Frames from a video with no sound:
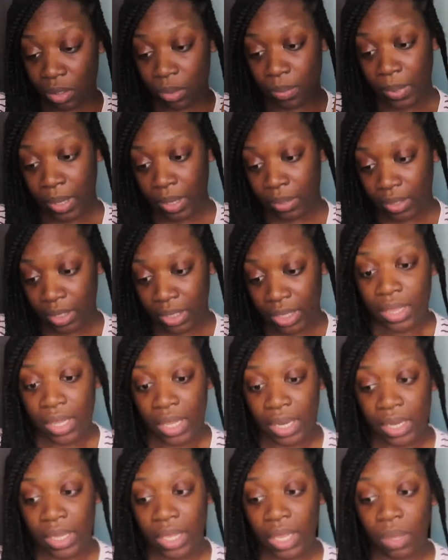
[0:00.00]
about it,
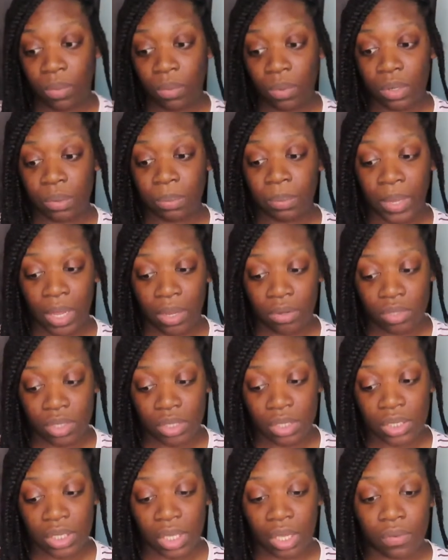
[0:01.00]
that it came with a pouch
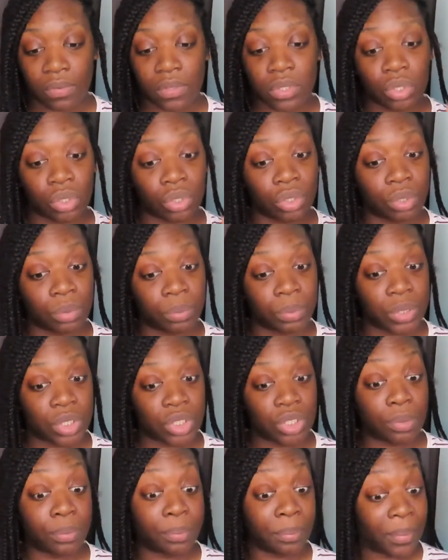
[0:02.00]
inside of it so you can
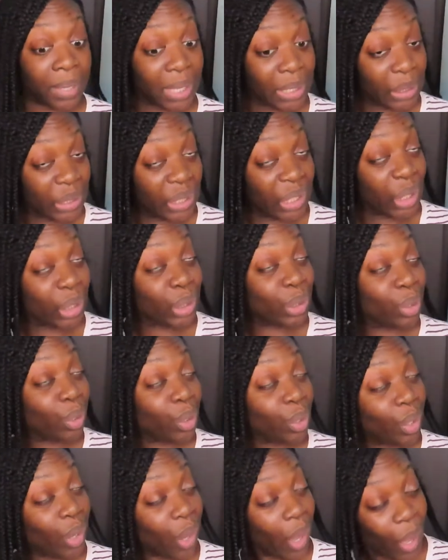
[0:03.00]
put your money and
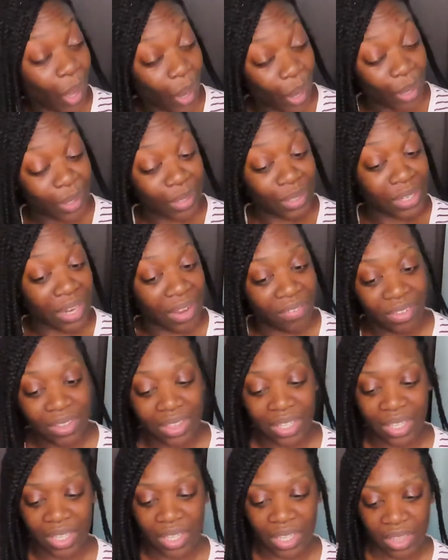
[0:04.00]
your card and
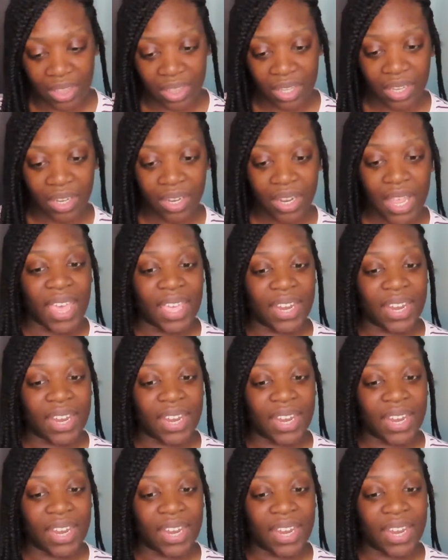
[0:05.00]
everything in there.